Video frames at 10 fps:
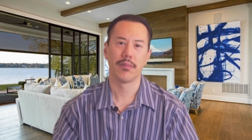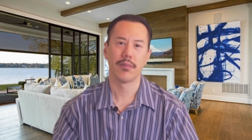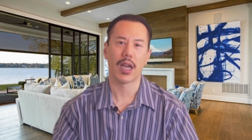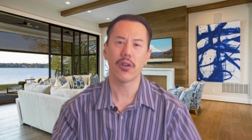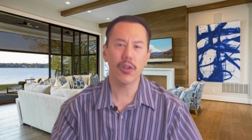
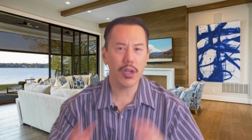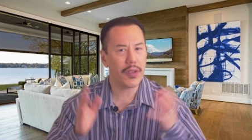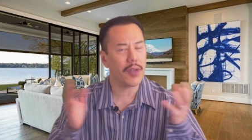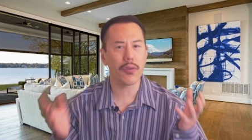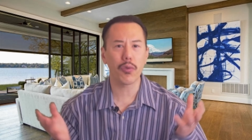I don't know if
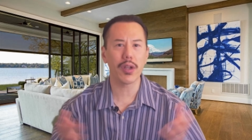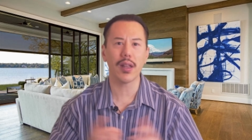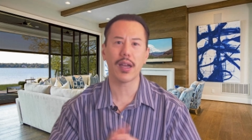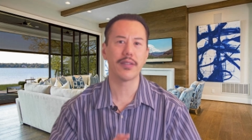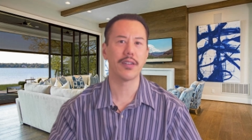you ever
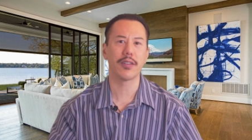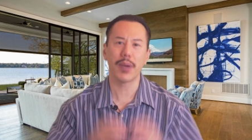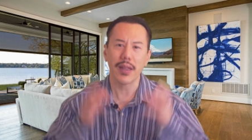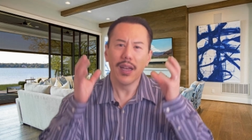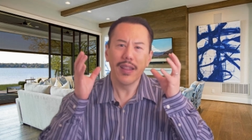realized this,
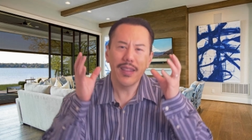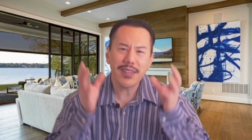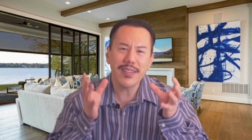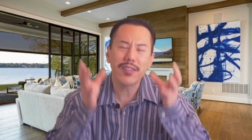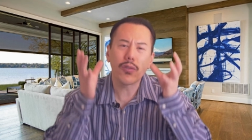but
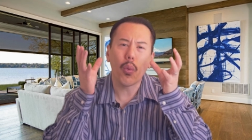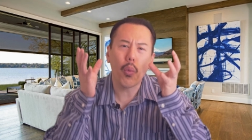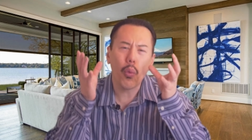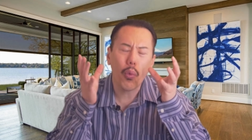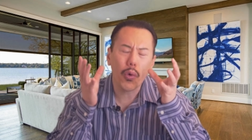this is
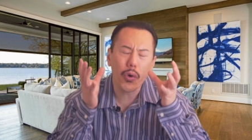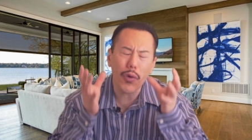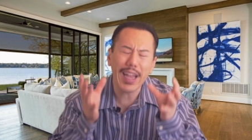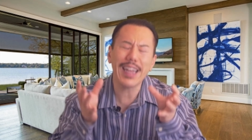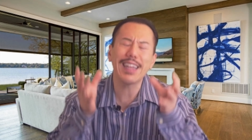the
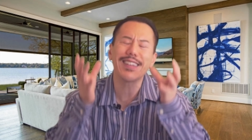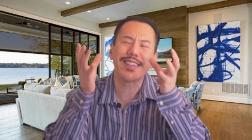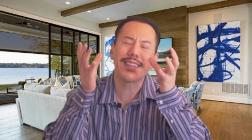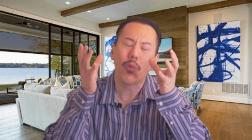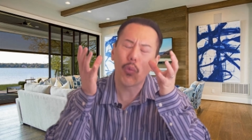greatest,